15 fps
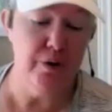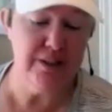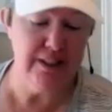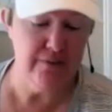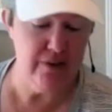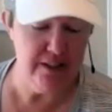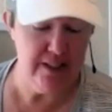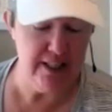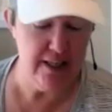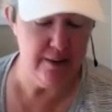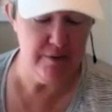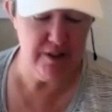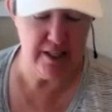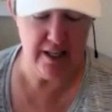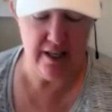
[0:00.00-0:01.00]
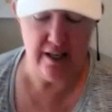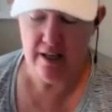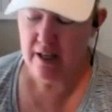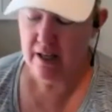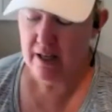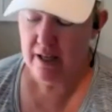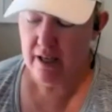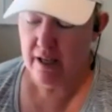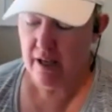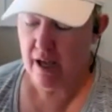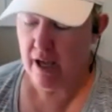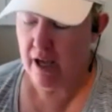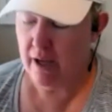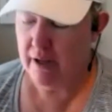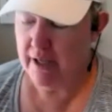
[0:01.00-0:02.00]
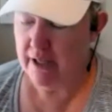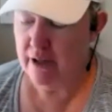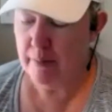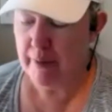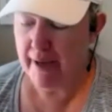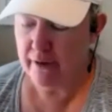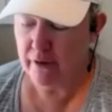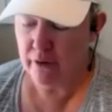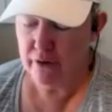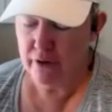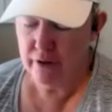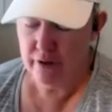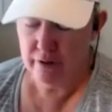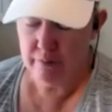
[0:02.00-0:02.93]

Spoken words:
always leave the DMC in a pattern